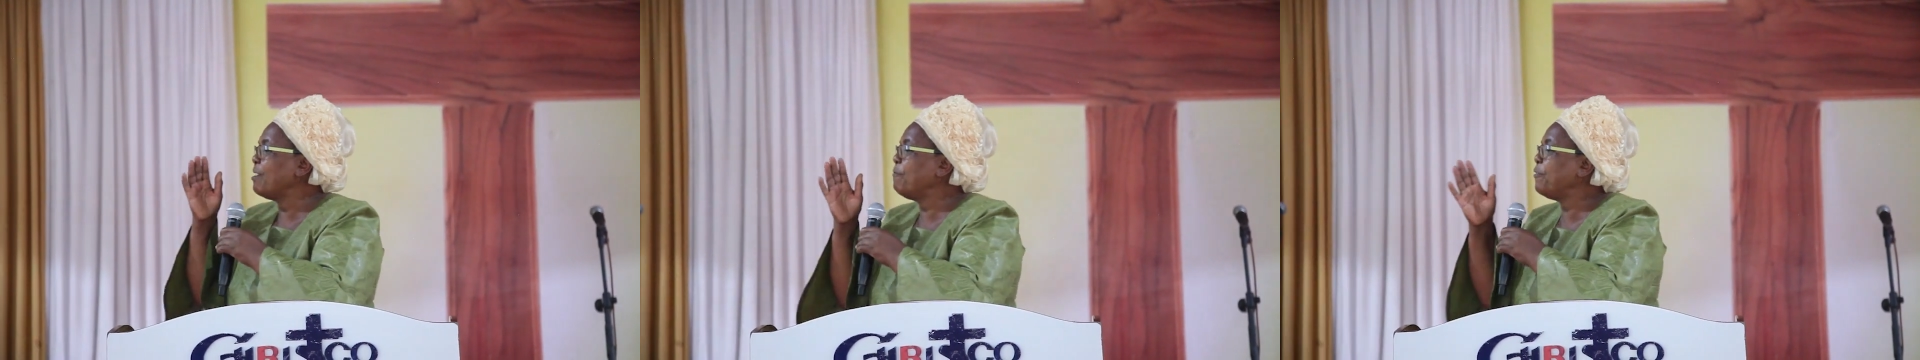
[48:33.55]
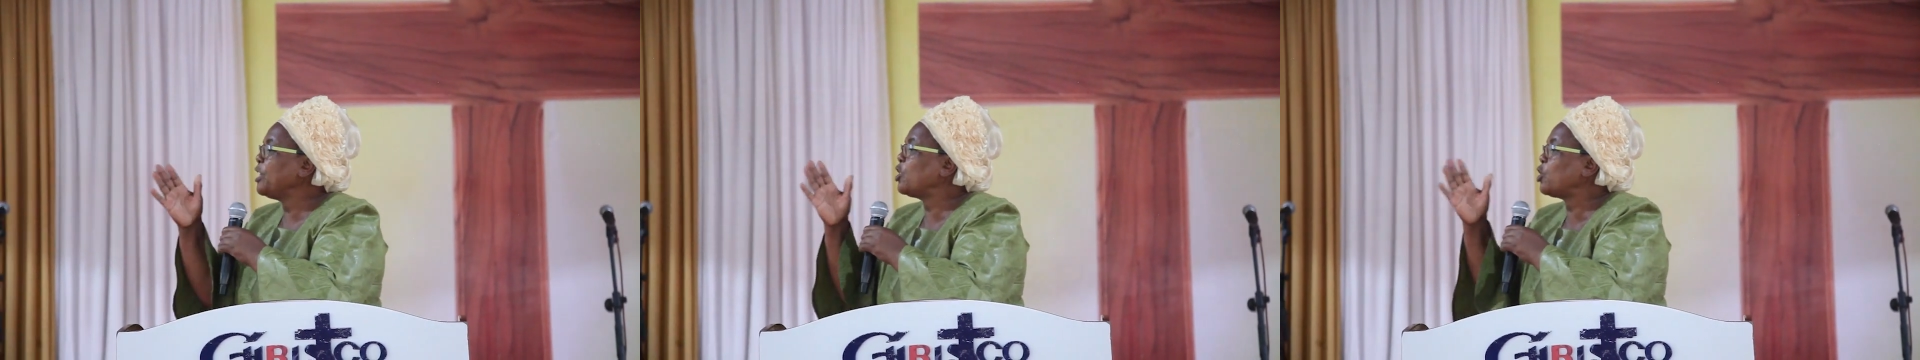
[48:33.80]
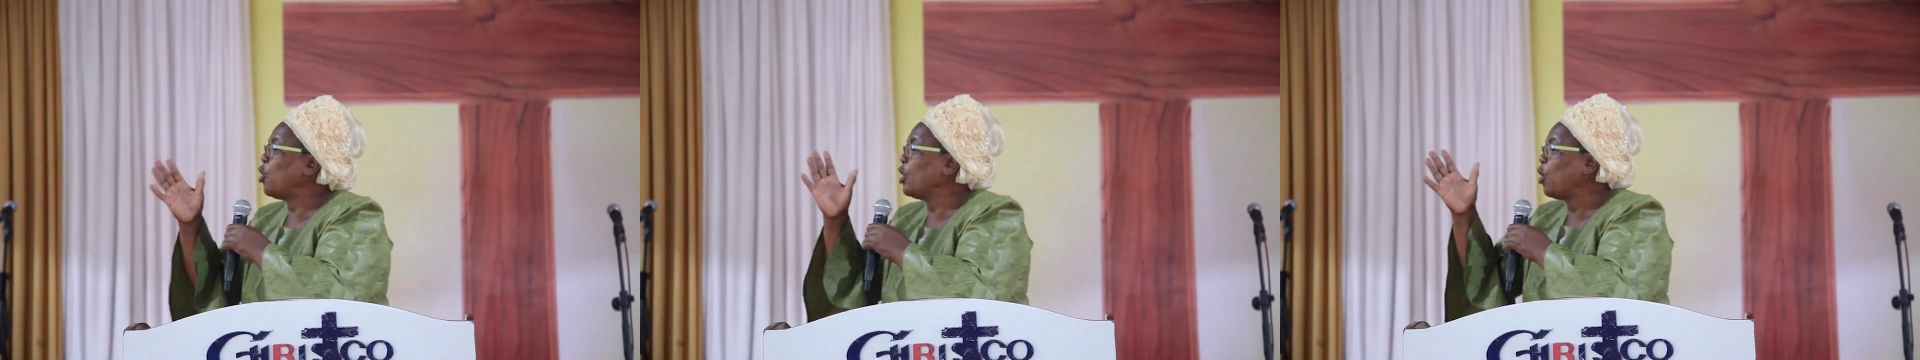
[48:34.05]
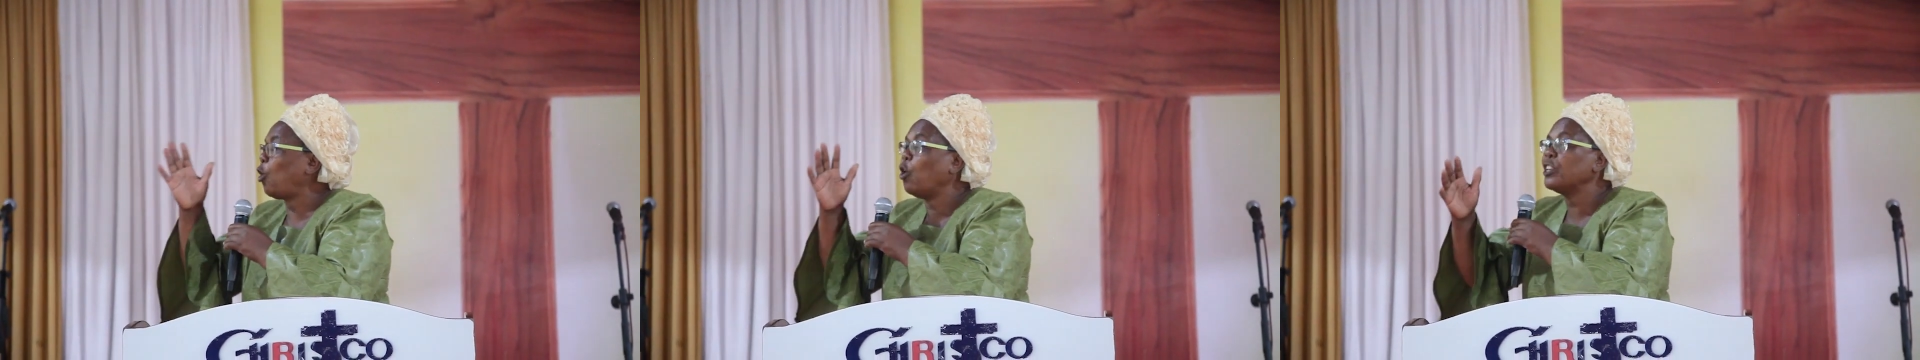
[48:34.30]
a
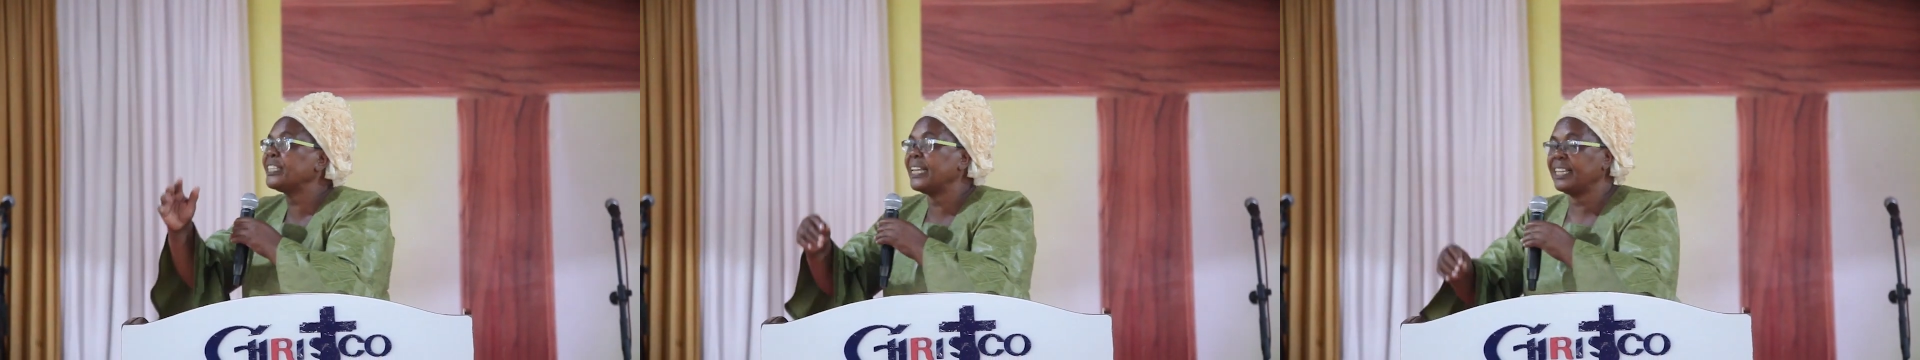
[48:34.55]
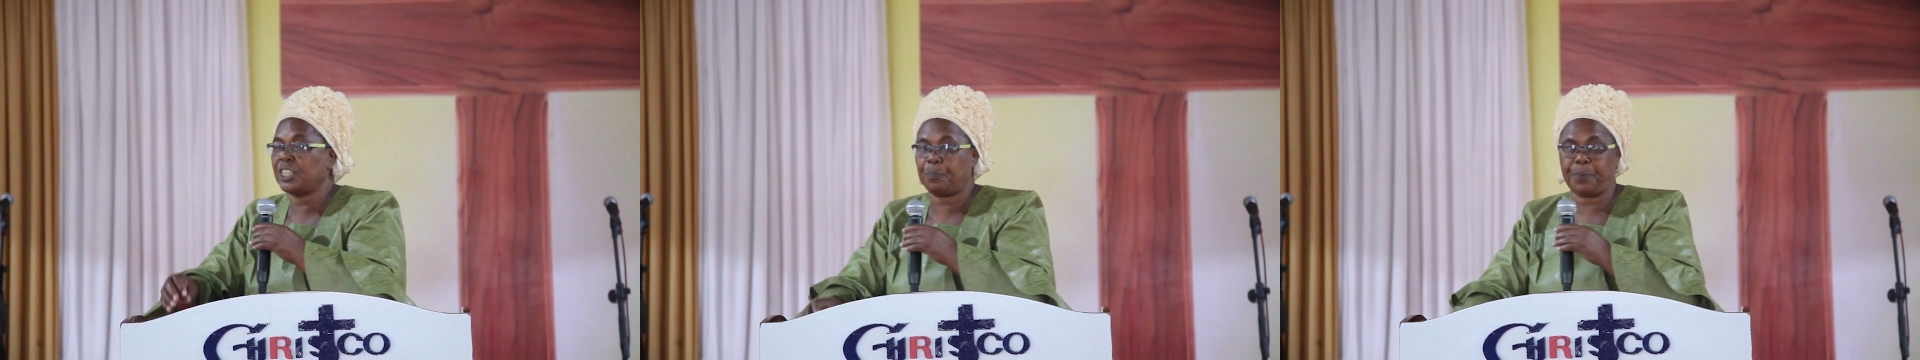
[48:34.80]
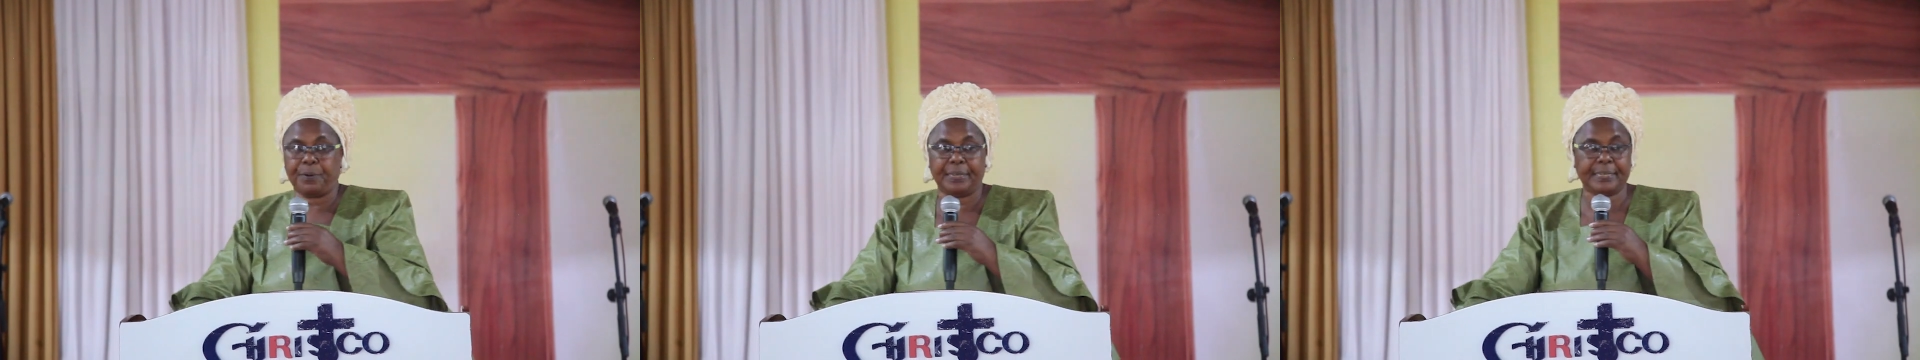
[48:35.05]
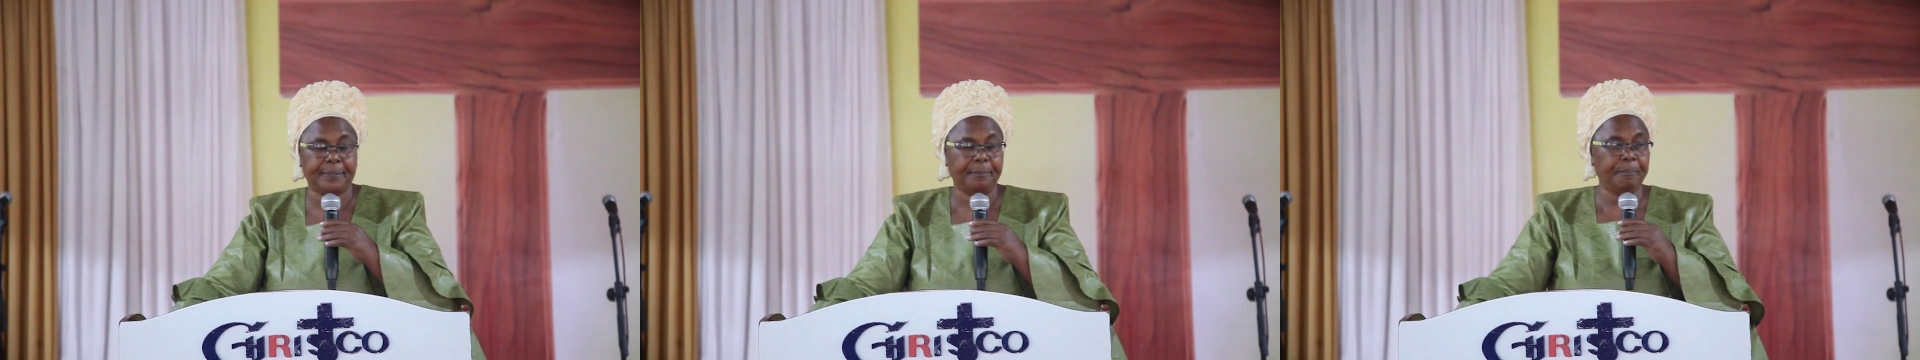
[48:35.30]
division-causing
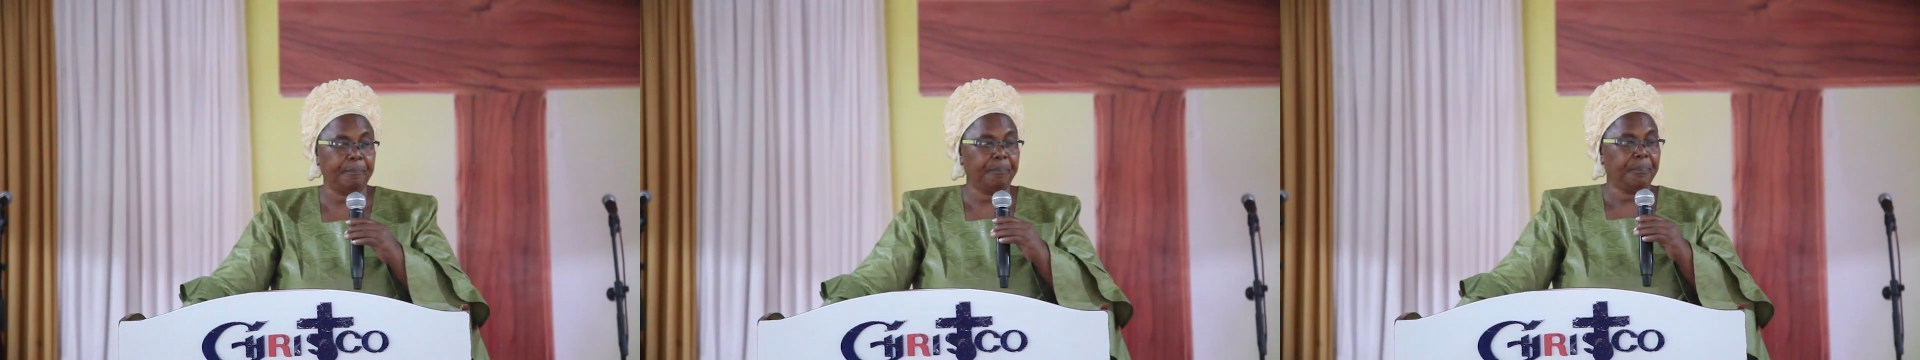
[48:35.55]
spirit.